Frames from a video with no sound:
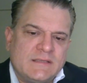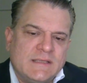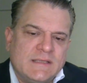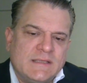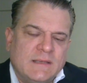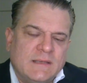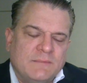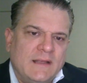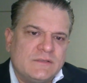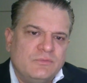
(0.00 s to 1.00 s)
something that
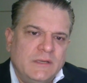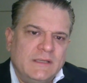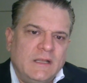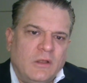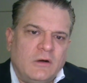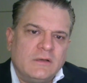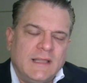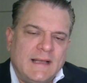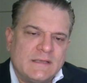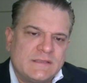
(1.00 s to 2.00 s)
has really long
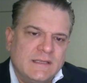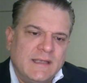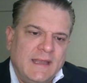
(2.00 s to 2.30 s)
lasting